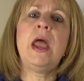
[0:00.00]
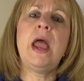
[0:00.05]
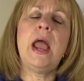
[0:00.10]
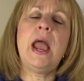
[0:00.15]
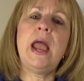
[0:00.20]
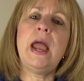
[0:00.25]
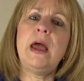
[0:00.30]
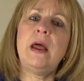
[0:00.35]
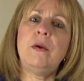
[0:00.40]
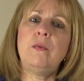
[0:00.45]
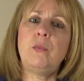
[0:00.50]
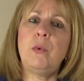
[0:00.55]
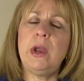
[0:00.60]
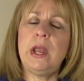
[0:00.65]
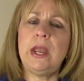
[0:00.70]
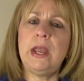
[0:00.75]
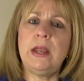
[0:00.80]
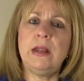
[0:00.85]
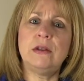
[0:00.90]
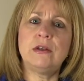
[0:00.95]
And
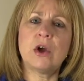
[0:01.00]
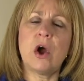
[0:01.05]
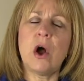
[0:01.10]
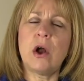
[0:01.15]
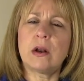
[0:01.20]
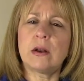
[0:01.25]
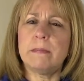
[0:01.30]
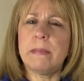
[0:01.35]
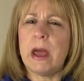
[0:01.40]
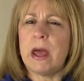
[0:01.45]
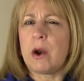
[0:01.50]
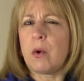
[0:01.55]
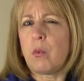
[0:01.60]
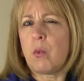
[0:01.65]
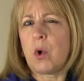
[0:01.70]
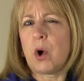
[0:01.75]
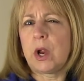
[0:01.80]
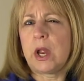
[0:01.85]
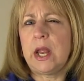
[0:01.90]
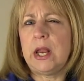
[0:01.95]
we talked about a
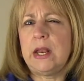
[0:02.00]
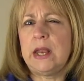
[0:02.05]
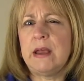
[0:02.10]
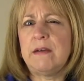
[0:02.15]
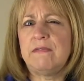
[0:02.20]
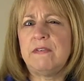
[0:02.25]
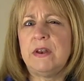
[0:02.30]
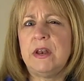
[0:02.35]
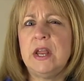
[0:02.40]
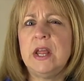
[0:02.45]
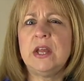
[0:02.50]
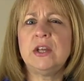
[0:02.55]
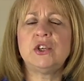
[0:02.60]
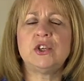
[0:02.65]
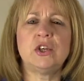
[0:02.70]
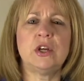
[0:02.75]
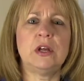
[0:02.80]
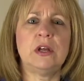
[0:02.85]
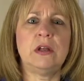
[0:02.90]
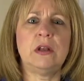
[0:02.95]
working
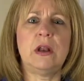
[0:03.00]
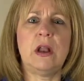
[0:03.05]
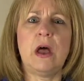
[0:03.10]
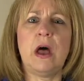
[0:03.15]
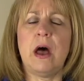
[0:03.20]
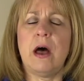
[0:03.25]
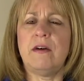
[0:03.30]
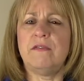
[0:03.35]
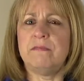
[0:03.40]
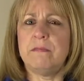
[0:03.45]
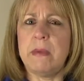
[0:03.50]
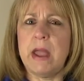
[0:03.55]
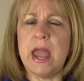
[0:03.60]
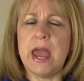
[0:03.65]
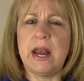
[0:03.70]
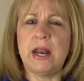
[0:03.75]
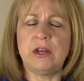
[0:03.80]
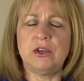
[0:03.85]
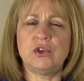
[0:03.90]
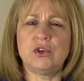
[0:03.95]
definition of
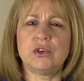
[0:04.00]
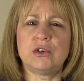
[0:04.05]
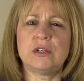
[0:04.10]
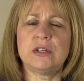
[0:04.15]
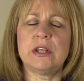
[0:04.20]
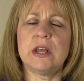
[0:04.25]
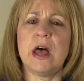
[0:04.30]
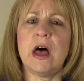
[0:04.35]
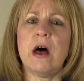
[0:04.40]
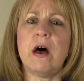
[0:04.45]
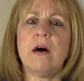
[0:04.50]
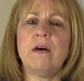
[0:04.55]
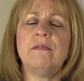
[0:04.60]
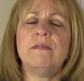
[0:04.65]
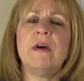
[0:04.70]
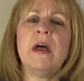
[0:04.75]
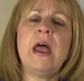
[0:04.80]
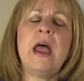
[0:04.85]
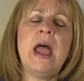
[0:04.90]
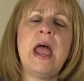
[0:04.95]
manage
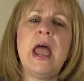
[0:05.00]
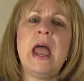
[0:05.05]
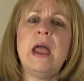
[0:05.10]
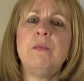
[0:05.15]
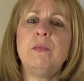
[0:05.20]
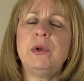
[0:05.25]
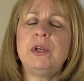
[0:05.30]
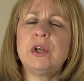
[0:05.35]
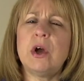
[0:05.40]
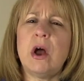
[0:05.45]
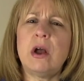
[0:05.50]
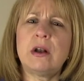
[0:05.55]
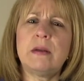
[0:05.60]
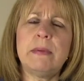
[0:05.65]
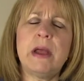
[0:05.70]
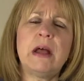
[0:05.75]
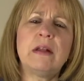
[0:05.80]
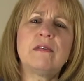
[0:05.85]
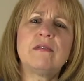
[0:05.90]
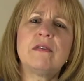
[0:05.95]
yourself, and we talked
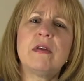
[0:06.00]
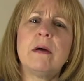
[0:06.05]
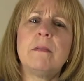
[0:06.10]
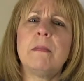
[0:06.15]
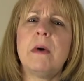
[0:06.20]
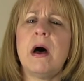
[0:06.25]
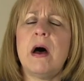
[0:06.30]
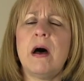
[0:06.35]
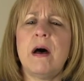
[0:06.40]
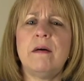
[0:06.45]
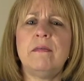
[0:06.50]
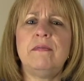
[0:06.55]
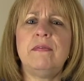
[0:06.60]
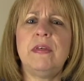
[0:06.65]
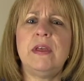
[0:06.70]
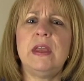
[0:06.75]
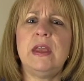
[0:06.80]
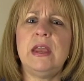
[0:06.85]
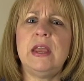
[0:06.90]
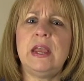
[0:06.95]
about some of
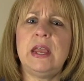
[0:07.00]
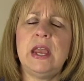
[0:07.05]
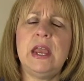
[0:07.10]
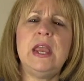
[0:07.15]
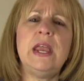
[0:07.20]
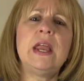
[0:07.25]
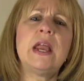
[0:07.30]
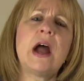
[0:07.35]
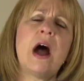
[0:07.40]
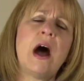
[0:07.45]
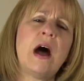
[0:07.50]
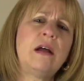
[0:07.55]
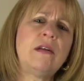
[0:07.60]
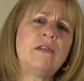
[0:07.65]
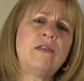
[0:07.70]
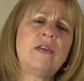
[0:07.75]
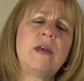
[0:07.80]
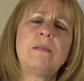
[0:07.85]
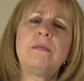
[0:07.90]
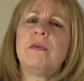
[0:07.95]
the key
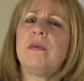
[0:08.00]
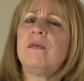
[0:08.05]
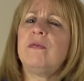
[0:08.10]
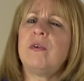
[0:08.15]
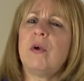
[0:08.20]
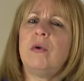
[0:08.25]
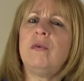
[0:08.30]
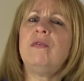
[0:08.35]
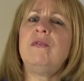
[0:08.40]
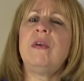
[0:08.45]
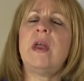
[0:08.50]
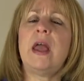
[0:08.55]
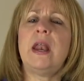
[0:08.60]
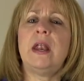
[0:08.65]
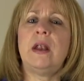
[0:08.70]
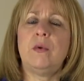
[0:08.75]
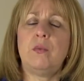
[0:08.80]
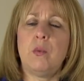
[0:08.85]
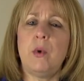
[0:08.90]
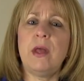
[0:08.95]
concepts
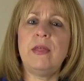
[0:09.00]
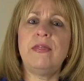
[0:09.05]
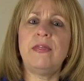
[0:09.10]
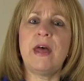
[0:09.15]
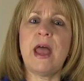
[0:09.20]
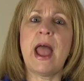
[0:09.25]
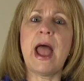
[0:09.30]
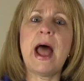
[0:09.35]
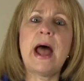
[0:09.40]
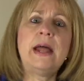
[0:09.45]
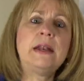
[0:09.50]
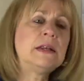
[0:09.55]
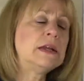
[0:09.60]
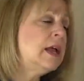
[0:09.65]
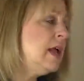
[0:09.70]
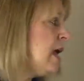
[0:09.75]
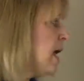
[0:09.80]
associated with that,